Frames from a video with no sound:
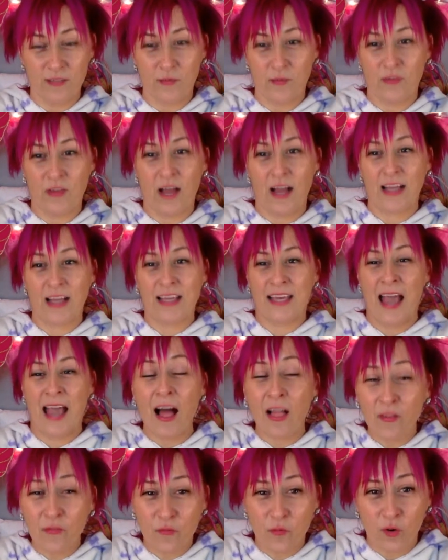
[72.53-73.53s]
We've got
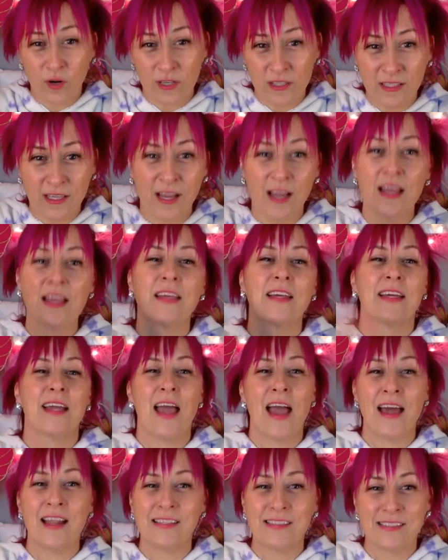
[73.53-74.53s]
California,
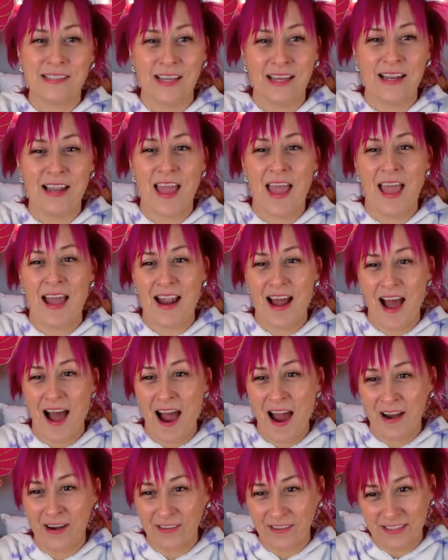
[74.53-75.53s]
Edison, and
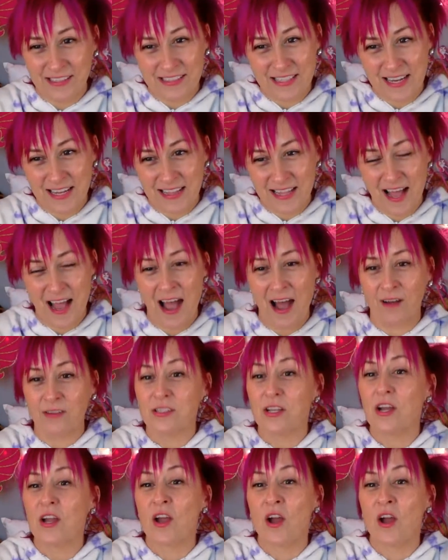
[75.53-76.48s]
Ireland in the house.